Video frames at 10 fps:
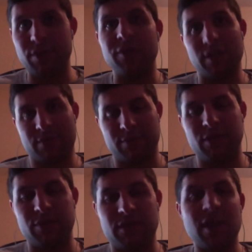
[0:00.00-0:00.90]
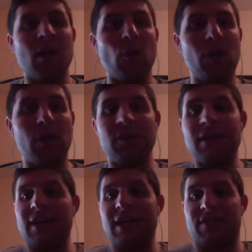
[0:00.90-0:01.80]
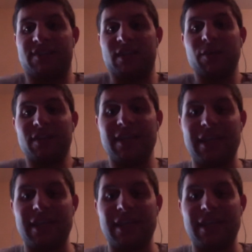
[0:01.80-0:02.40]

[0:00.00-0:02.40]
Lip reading: hip stability. Well, if someone can get